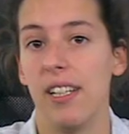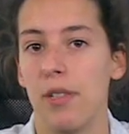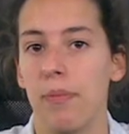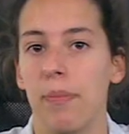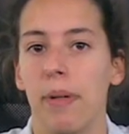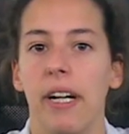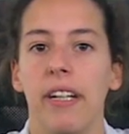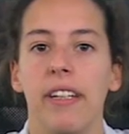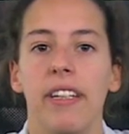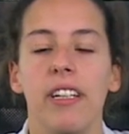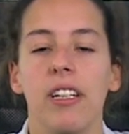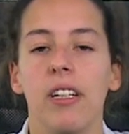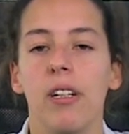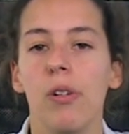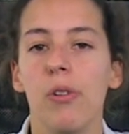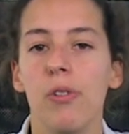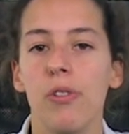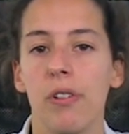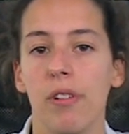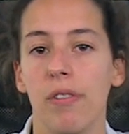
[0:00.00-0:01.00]
despite the
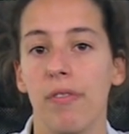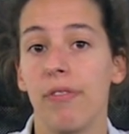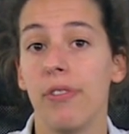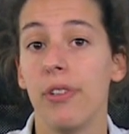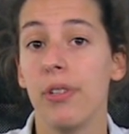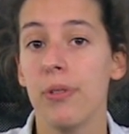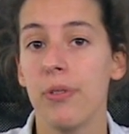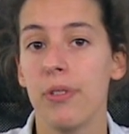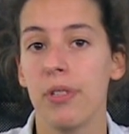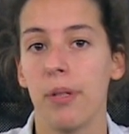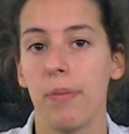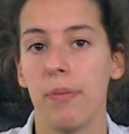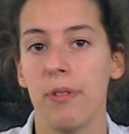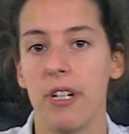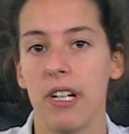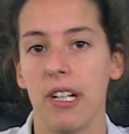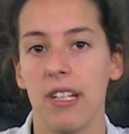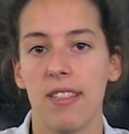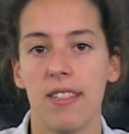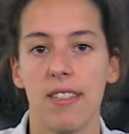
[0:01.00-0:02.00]
inclusion of few
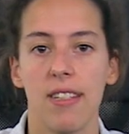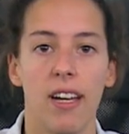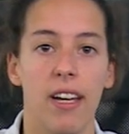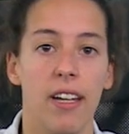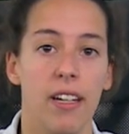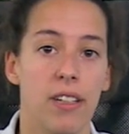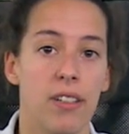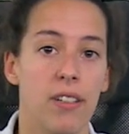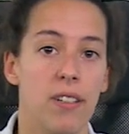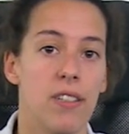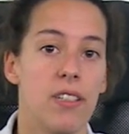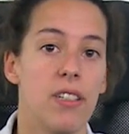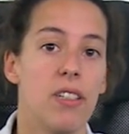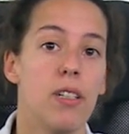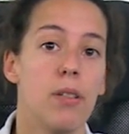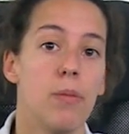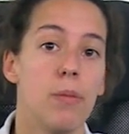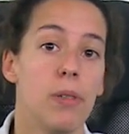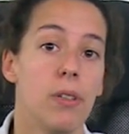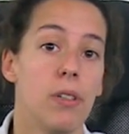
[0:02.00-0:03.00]
subjects and
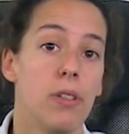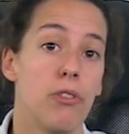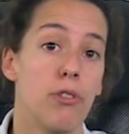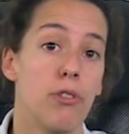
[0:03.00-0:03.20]
considerable